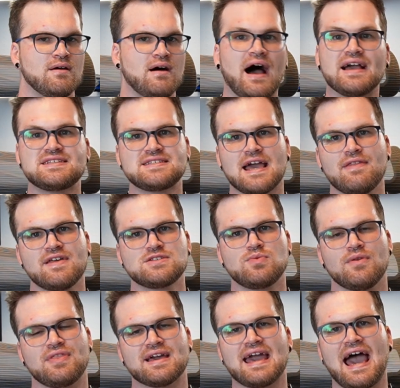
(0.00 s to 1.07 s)
I say this
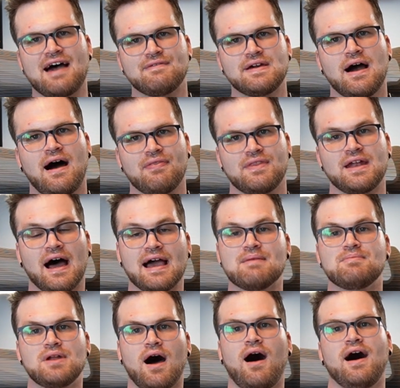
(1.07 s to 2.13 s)
with the caveat that I
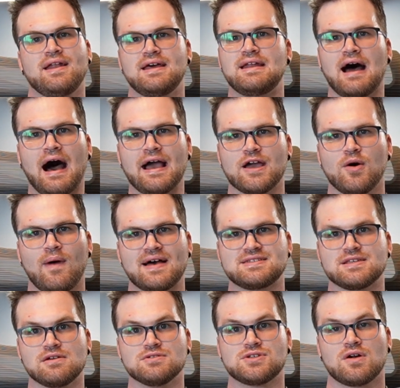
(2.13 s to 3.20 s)
am not an iOS
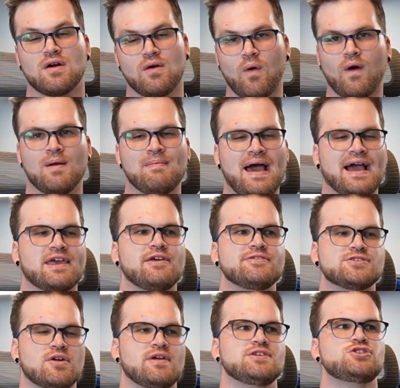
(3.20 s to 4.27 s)
user or a Mac
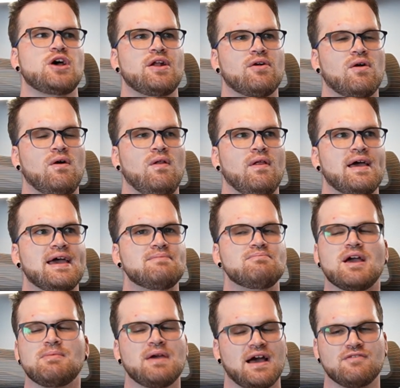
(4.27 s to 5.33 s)
user in general, and
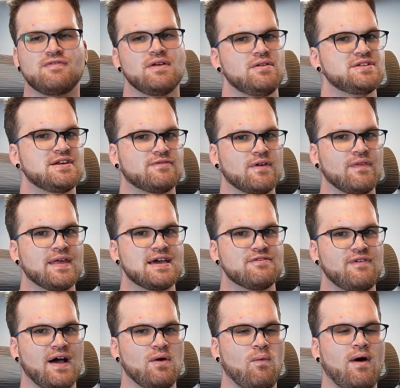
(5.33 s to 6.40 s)
maybe I'd feel differently if
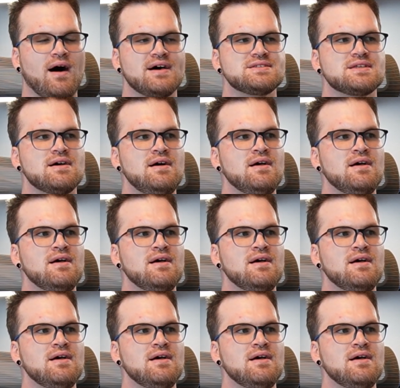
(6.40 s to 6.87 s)
I was.